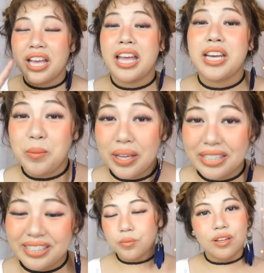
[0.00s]
Okay,
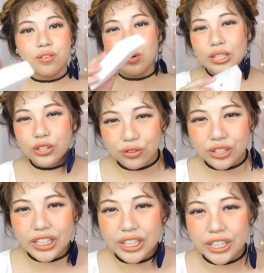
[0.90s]
anyways, if you're
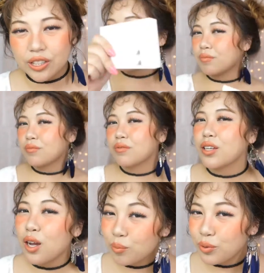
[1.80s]
interested,
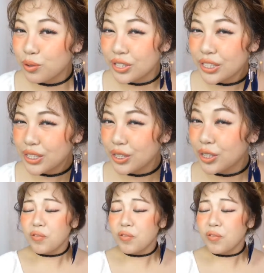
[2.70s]
come through, sis.